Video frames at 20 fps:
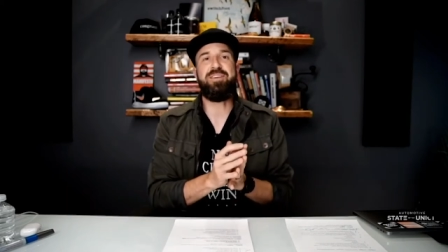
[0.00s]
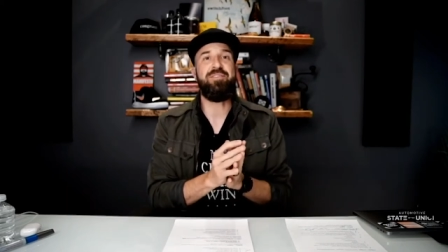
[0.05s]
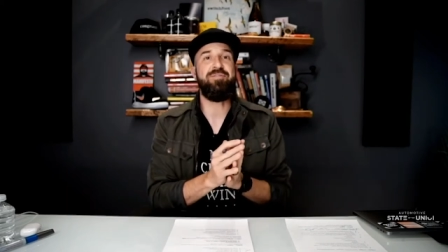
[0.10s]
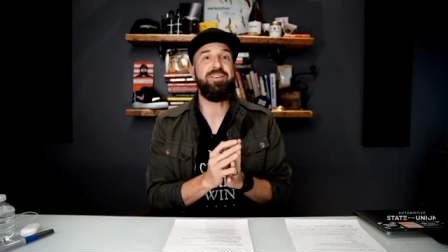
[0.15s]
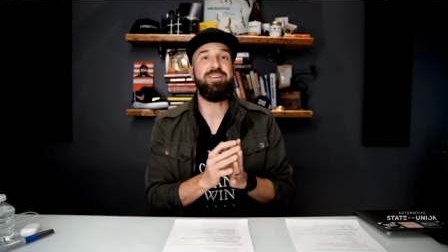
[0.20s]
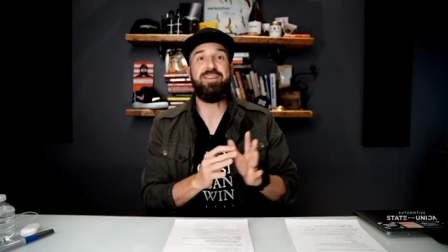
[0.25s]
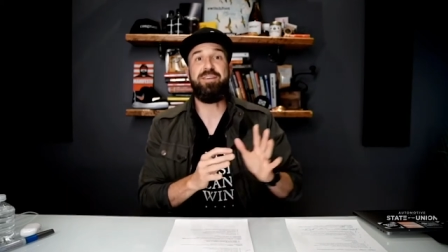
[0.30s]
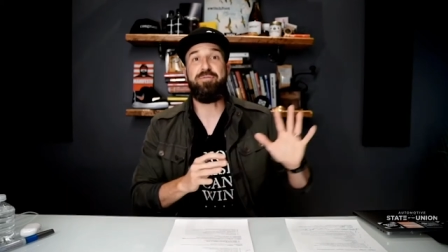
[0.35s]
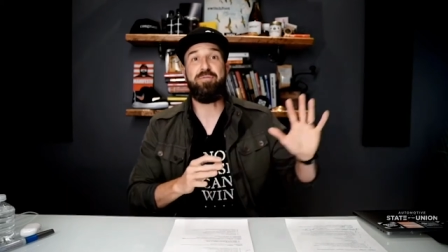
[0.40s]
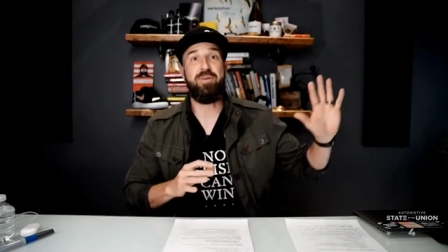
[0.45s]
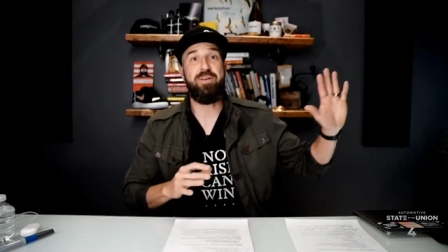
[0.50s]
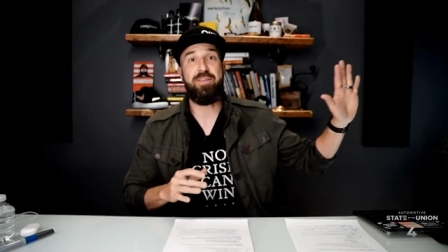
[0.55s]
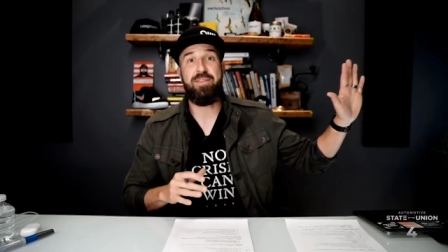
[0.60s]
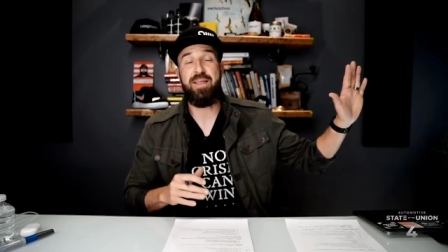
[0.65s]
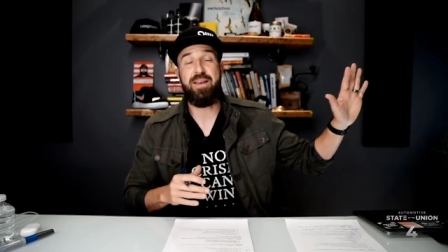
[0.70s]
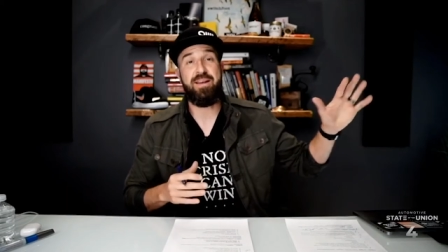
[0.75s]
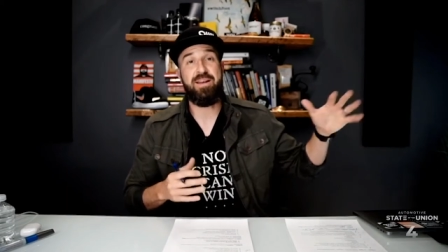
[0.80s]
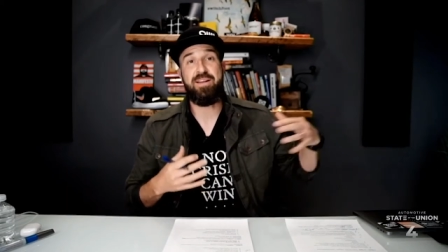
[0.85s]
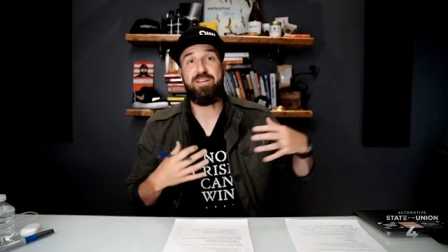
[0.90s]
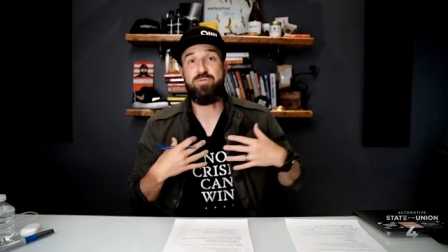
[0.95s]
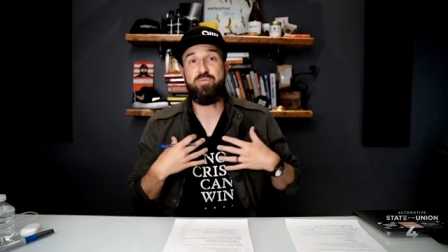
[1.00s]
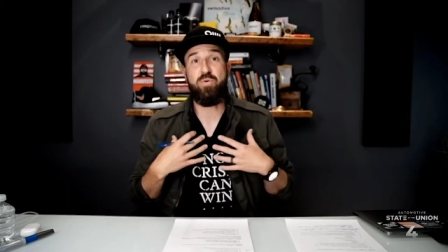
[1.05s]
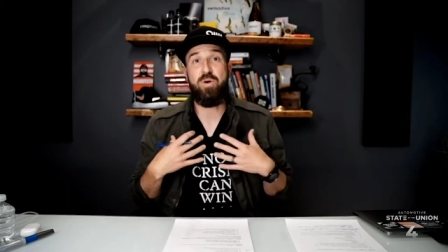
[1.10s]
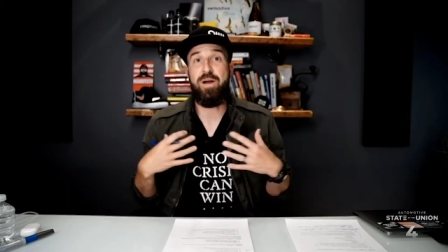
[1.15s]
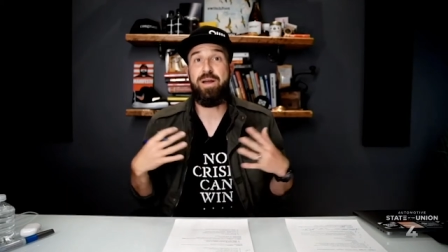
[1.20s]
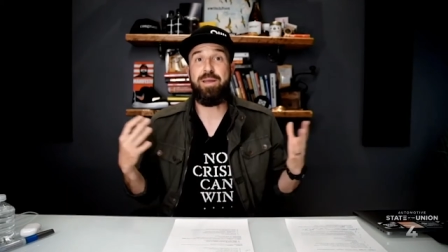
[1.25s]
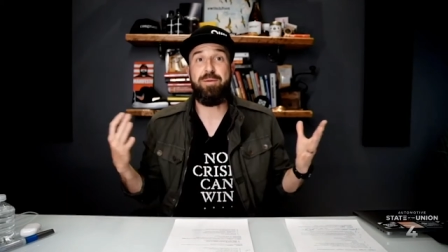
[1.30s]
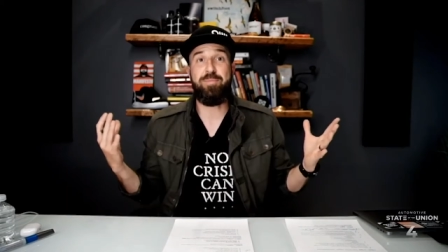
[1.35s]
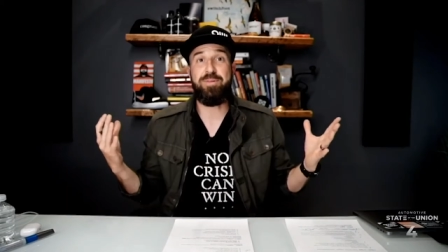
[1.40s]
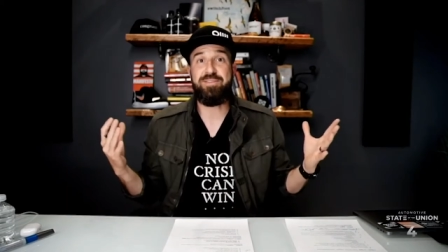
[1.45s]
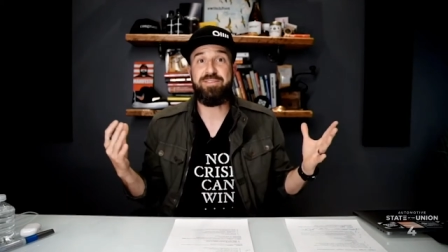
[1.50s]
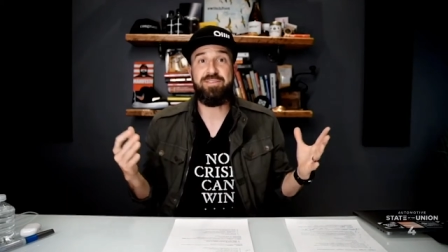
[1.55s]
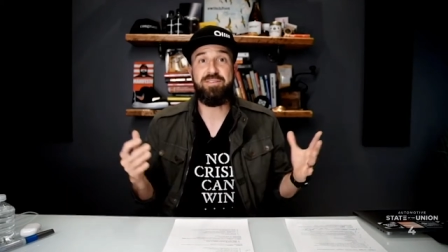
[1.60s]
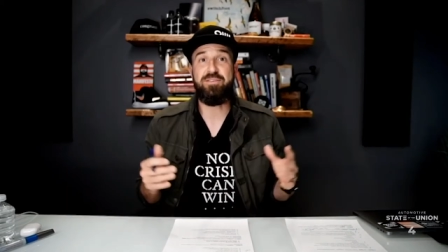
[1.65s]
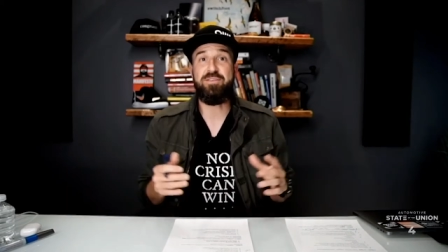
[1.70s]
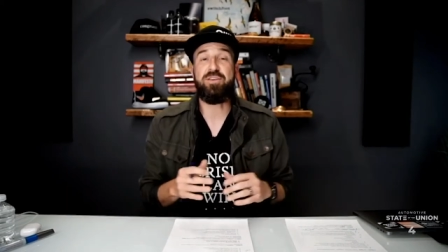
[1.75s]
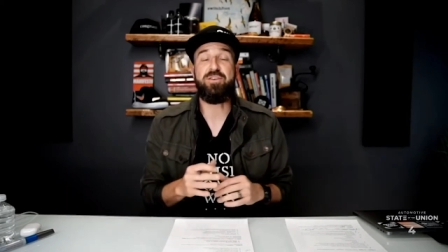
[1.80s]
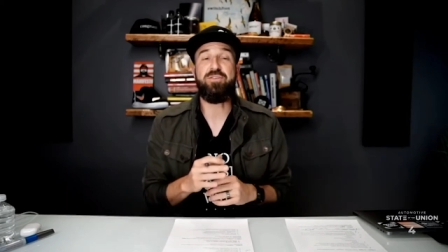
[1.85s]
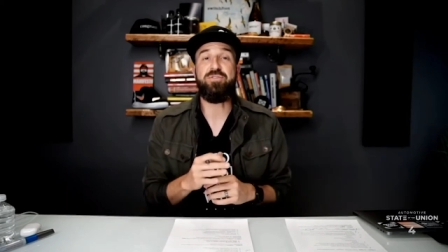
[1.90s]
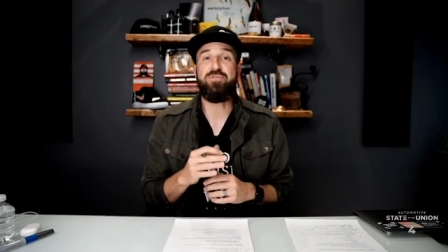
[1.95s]
even different than it is where I am in
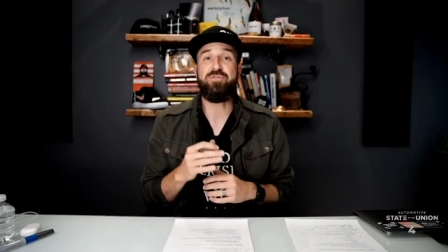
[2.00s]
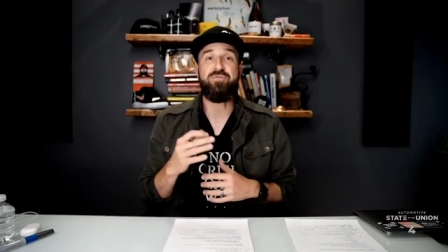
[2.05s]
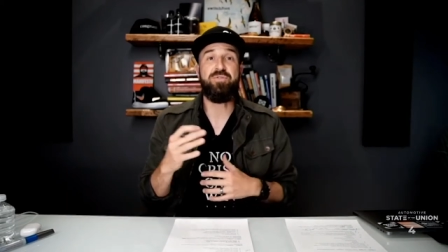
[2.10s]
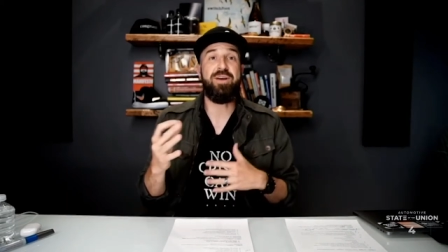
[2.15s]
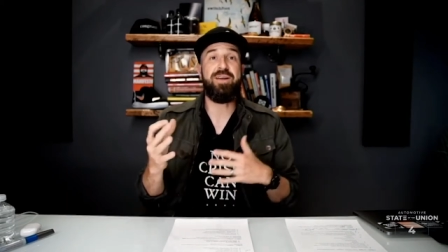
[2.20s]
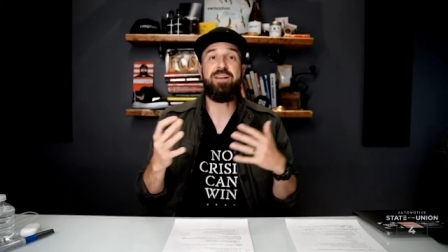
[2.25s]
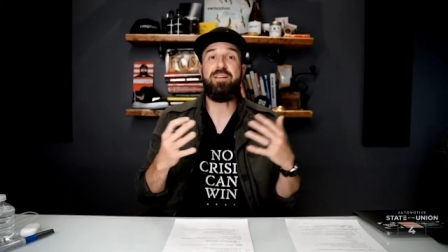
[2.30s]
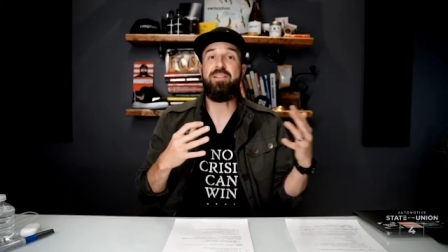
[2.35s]
Syracuse, right?